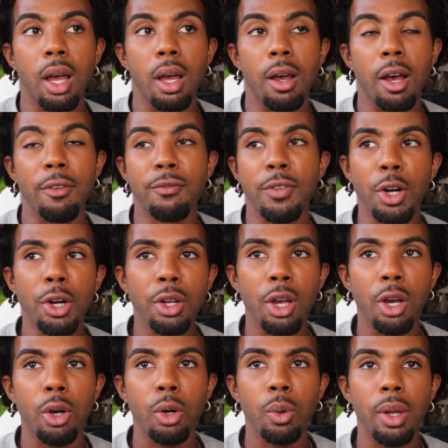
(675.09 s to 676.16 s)
a
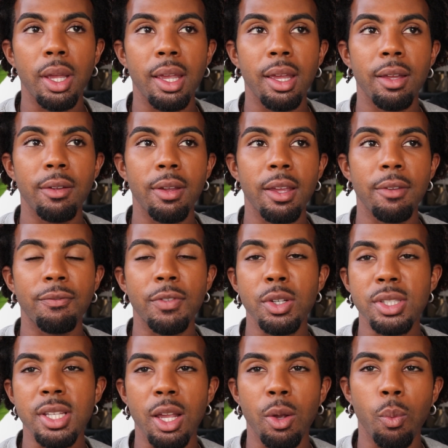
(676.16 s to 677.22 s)
Virgo, it
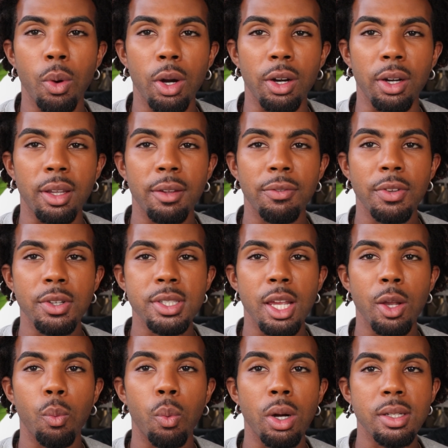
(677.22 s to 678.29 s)
feels like work. It feels
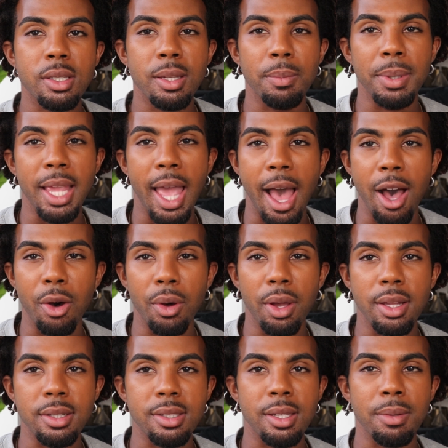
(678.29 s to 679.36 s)
like work to be
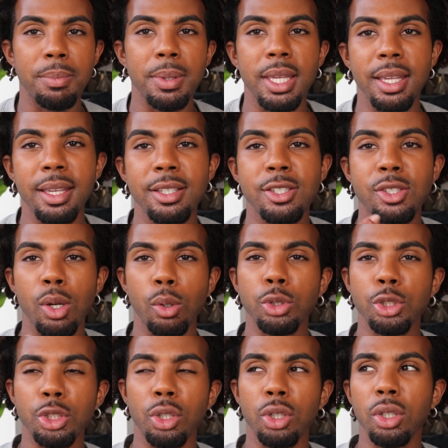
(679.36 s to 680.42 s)
out and to be
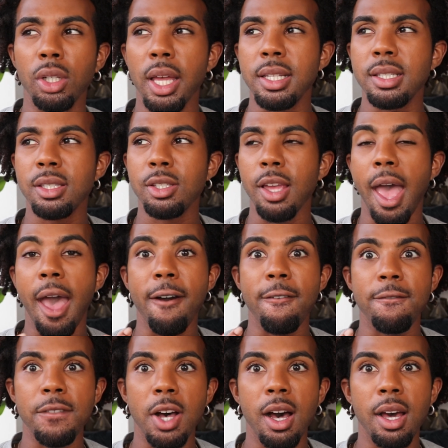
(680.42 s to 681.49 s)
social and to
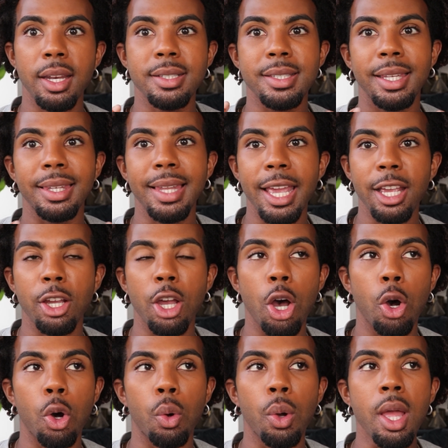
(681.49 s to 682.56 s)
have fun and to let
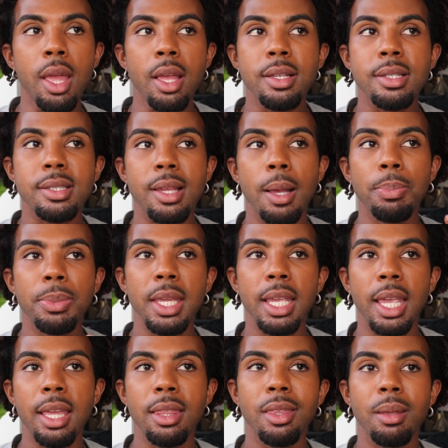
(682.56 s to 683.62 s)
go.
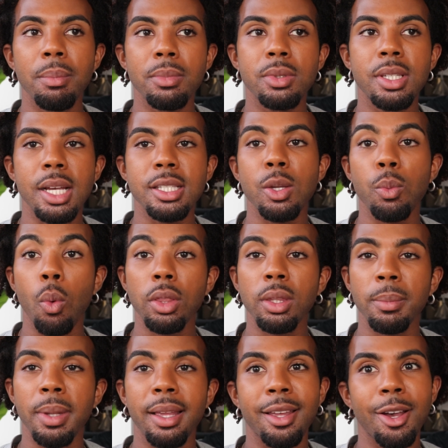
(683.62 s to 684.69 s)
Something in them doesn't want
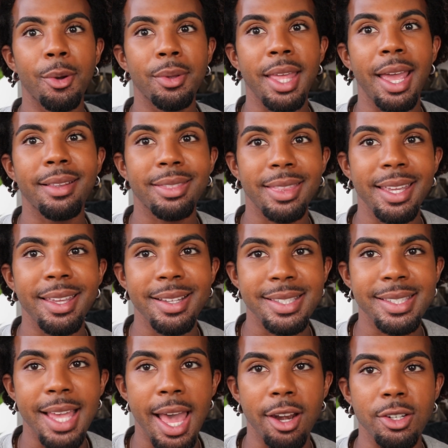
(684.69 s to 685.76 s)
them to let go, and that thing is
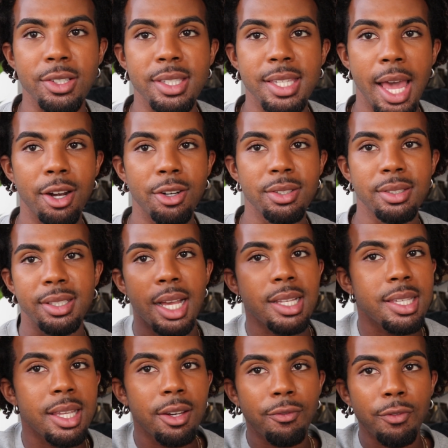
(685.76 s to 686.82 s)
Saturn. Saturn
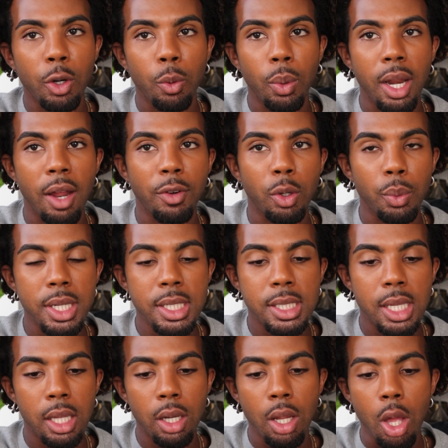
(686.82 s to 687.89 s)
doesn't, for whatever
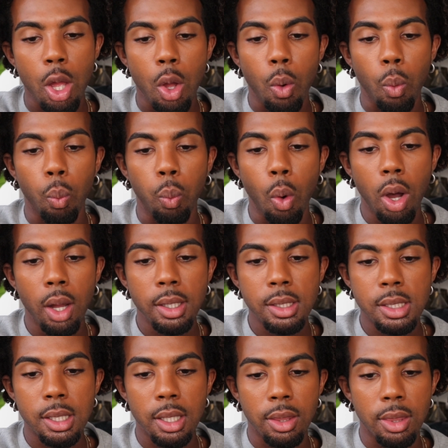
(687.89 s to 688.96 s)
reason,
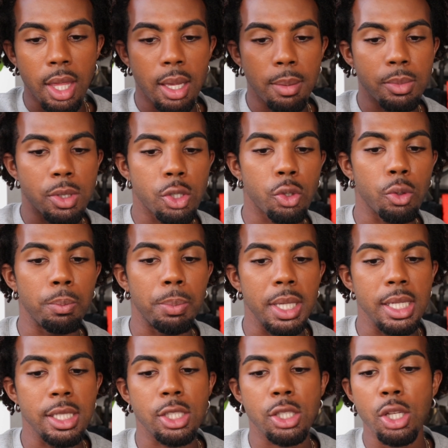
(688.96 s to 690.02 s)
want them to
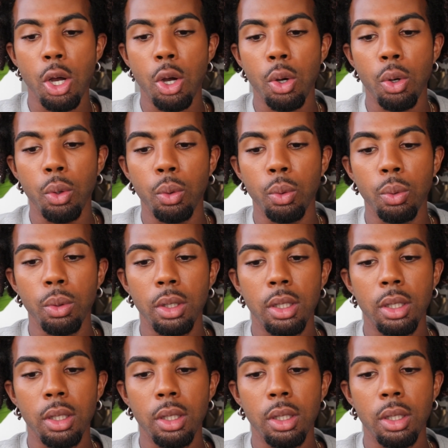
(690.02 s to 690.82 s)
be so